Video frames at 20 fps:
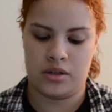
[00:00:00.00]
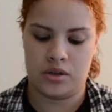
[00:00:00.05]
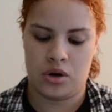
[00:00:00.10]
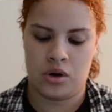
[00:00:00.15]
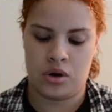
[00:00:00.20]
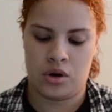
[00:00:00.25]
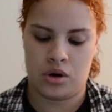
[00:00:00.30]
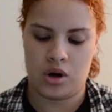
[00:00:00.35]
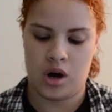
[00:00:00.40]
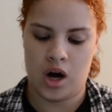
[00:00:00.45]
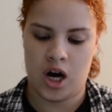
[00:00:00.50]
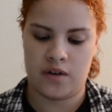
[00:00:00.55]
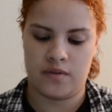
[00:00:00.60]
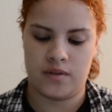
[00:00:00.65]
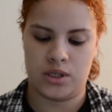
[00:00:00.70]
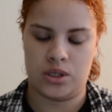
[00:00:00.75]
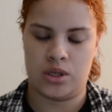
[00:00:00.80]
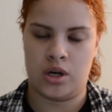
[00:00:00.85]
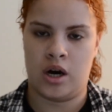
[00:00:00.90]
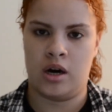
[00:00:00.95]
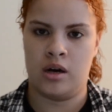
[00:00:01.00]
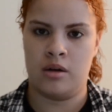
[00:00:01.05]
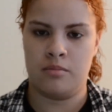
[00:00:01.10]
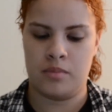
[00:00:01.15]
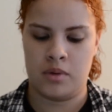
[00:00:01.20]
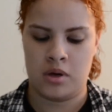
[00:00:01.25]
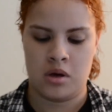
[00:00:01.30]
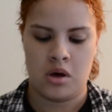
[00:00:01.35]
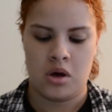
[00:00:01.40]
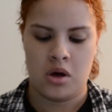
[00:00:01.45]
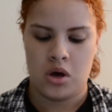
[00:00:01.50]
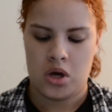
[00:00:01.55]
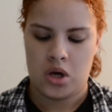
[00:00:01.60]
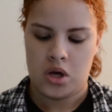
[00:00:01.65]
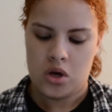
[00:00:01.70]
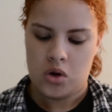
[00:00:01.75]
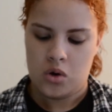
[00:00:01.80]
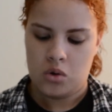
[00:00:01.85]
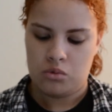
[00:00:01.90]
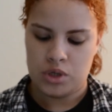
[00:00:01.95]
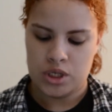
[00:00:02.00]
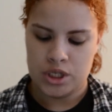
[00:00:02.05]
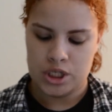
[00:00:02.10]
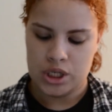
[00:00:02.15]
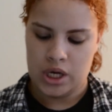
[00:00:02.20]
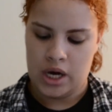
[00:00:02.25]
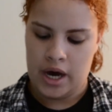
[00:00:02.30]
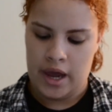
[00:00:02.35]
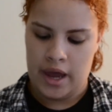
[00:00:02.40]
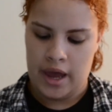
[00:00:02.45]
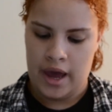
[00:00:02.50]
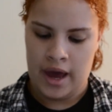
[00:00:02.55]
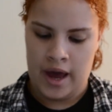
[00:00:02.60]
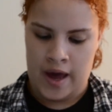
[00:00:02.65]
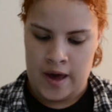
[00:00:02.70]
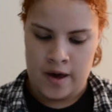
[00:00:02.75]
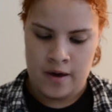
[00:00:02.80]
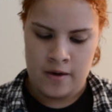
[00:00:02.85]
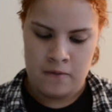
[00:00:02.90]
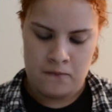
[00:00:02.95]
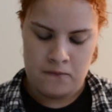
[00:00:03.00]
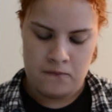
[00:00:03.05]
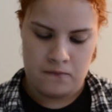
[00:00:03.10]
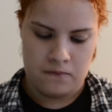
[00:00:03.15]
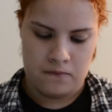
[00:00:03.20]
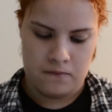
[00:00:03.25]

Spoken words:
her coffee shop, which I have